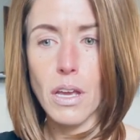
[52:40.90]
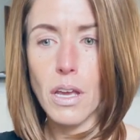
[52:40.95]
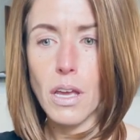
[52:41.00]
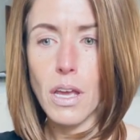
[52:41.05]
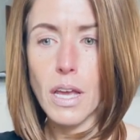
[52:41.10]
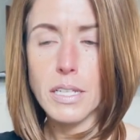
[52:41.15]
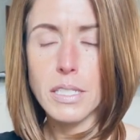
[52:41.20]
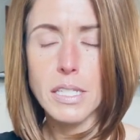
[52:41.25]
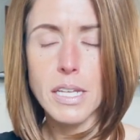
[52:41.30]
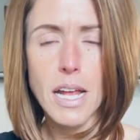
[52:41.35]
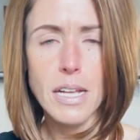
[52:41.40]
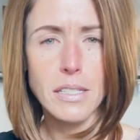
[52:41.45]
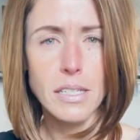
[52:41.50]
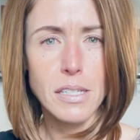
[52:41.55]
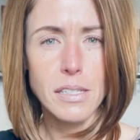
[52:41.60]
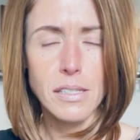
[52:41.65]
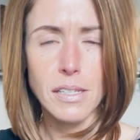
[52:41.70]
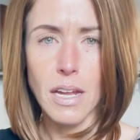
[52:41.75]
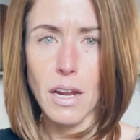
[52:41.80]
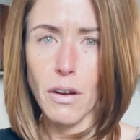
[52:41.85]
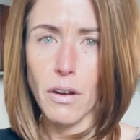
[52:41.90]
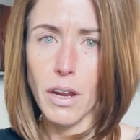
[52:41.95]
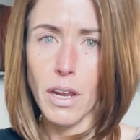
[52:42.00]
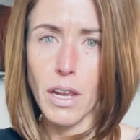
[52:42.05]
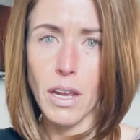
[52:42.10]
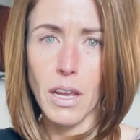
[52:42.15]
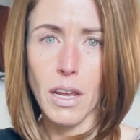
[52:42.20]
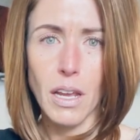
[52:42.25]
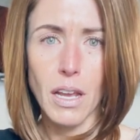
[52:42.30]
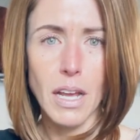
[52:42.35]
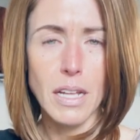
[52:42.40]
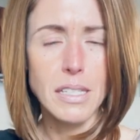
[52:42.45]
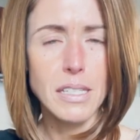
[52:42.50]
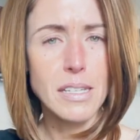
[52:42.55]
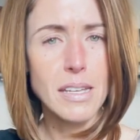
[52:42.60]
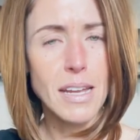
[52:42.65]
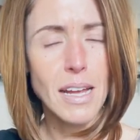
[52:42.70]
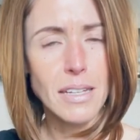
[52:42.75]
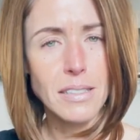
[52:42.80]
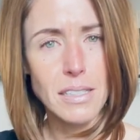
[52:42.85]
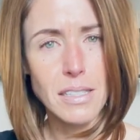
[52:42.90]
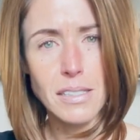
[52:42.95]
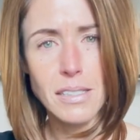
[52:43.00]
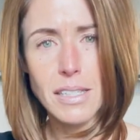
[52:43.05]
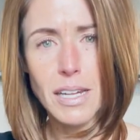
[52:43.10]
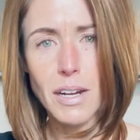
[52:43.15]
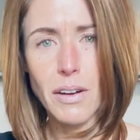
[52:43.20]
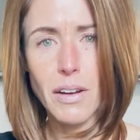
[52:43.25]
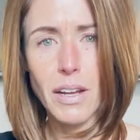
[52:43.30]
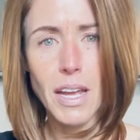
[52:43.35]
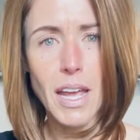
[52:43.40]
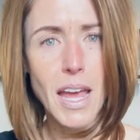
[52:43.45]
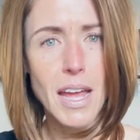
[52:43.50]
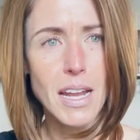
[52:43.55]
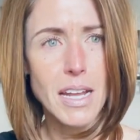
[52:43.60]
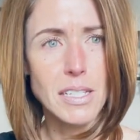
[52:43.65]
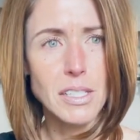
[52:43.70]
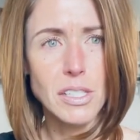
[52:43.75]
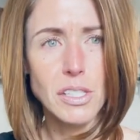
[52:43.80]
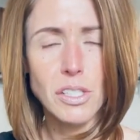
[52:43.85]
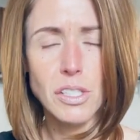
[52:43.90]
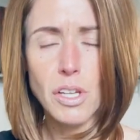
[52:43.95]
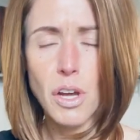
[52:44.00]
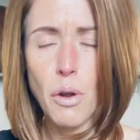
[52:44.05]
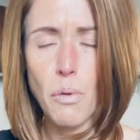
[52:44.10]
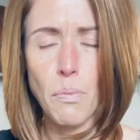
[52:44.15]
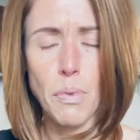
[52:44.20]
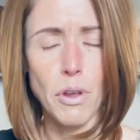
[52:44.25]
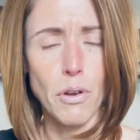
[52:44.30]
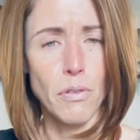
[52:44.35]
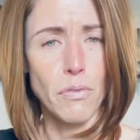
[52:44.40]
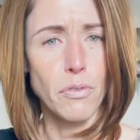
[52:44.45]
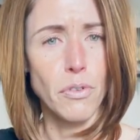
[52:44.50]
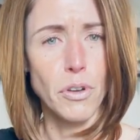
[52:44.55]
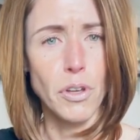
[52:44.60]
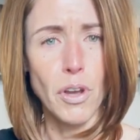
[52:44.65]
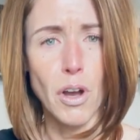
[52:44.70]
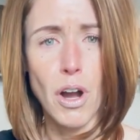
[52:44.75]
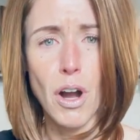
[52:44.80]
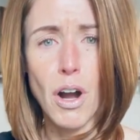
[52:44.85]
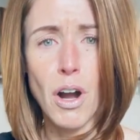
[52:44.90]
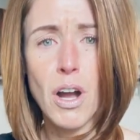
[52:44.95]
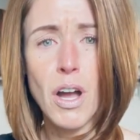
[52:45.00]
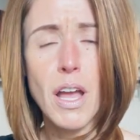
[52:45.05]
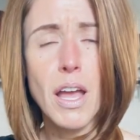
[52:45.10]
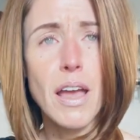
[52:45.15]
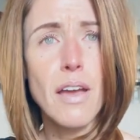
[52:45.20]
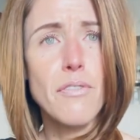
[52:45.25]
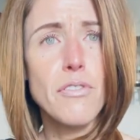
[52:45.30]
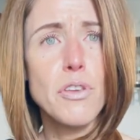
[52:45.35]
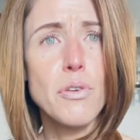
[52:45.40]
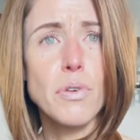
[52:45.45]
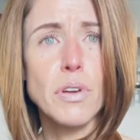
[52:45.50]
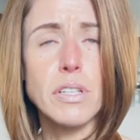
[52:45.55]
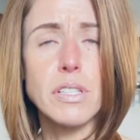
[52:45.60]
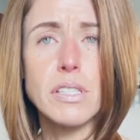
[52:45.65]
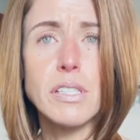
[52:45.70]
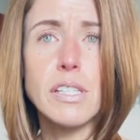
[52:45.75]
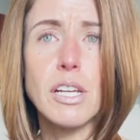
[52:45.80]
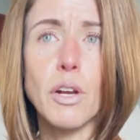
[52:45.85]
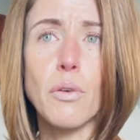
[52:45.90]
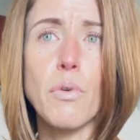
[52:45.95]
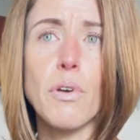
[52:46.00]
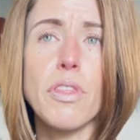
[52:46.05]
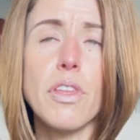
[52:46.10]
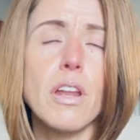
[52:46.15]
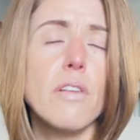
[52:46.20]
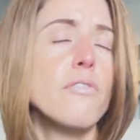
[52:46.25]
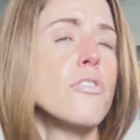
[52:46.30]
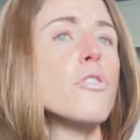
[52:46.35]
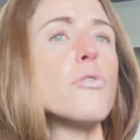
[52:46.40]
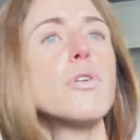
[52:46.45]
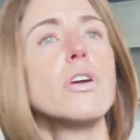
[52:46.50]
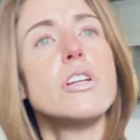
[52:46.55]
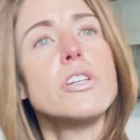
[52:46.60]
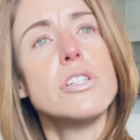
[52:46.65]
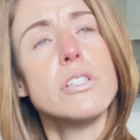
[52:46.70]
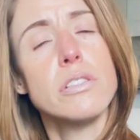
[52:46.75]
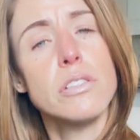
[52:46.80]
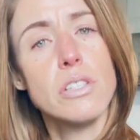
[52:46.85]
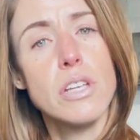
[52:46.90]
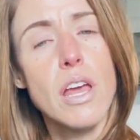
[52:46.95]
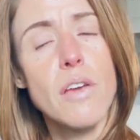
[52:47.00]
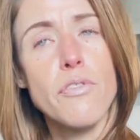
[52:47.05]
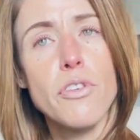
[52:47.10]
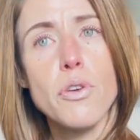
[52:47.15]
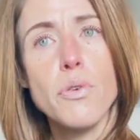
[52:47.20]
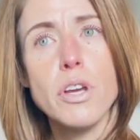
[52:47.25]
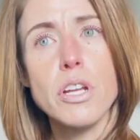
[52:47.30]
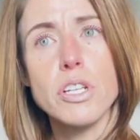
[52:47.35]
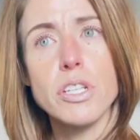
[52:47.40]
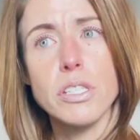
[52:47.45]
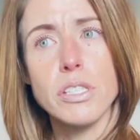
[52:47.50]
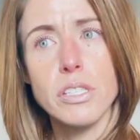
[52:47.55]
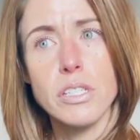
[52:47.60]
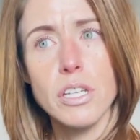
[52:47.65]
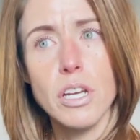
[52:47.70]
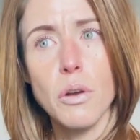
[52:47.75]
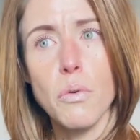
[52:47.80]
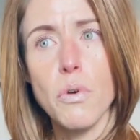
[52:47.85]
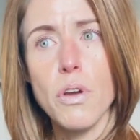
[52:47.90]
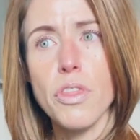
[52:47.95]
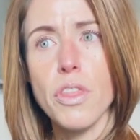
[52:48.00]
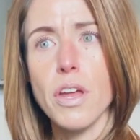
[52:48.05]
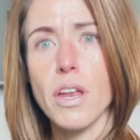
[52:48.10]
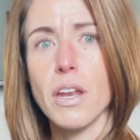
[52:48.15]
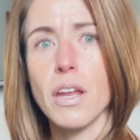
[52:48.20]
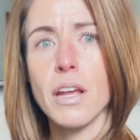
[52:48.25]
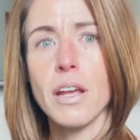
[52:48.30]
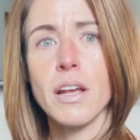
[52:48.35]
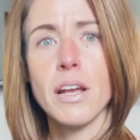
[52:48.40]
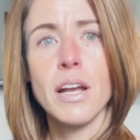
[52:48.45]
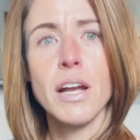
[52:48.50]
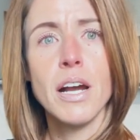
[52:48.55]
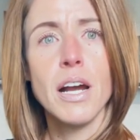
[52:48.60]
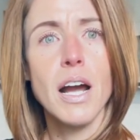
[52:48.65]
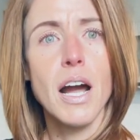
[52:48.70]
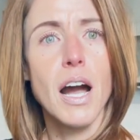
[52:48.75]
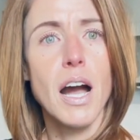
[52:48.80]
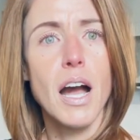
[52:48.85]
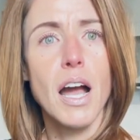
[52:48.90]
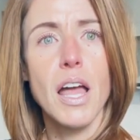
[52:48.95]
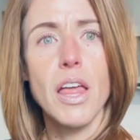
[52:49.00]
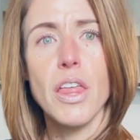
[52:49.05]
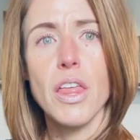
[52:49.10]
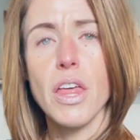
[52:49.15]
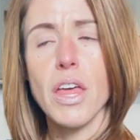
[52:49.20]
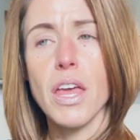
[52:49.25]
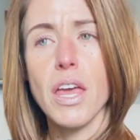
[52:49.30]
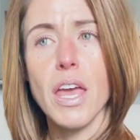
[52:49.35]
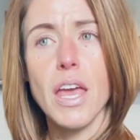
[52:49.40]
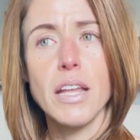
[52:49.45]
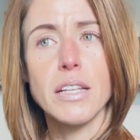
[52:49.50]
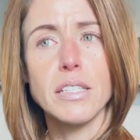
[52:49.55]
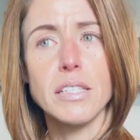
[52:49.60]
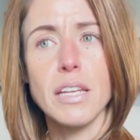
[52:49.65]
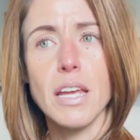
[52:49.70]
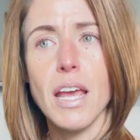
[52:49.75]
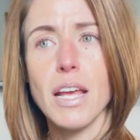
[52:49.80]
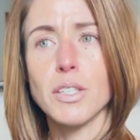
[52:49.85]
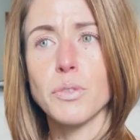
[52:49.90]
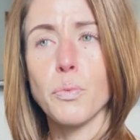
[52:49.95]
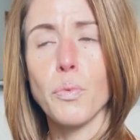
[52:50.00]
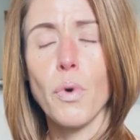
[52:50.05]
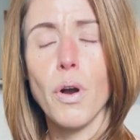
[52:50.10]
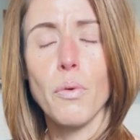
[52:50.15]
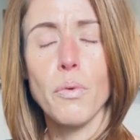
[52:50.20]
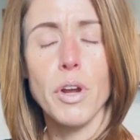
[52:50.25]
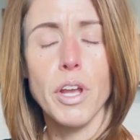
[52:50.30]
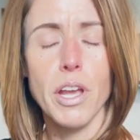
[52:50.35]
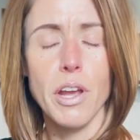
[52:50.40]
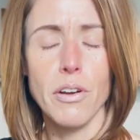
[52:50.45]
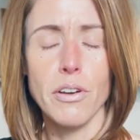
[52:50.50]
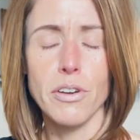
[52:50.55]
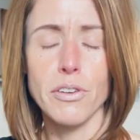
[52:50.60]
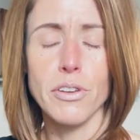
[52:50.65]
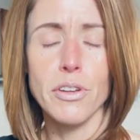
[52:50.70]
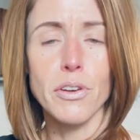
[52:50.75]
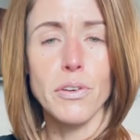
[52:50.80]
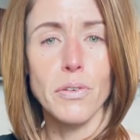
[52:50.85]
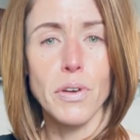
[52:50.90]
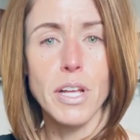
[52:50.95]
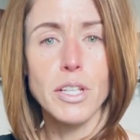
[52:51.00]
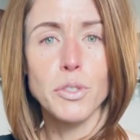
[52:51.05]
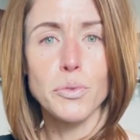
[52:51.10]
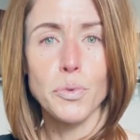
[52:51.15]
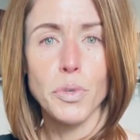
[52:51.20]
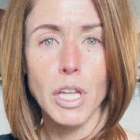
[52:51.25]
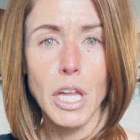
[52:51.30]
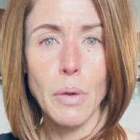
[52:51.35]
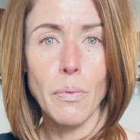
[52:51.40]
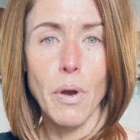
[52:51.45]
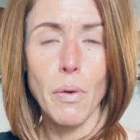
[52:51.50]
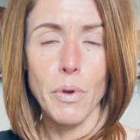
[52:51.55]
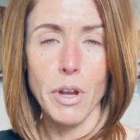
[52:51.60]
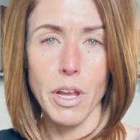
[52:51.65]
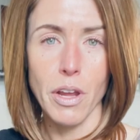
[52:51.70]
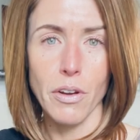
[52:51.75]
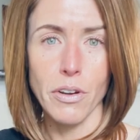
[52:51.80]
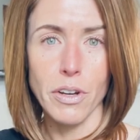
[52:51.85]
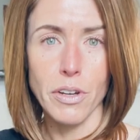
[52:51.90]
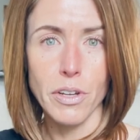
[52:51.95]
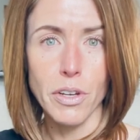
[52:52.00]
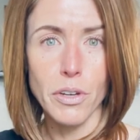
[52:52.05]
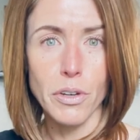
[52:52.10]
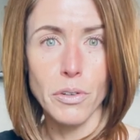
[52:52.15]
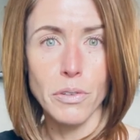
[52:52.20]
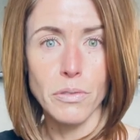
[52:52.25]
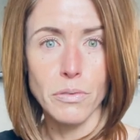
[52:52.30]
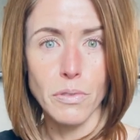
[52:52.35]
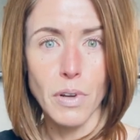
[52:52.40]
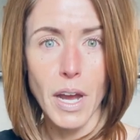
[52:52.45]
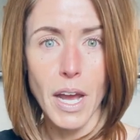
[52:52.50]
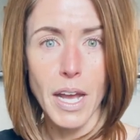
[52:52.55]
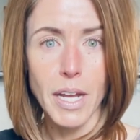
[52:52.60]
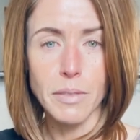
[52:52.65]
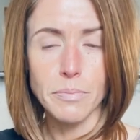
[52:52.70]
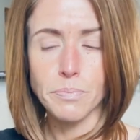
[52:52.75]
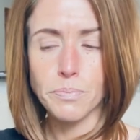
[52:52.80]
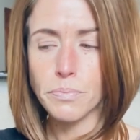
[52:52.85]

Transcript: it's necessary. It's necessary. And it's so beautiful, y'all. If you can stick with it, if you can just stick with it, it's what we're here to do. It's really what we're here to do, right?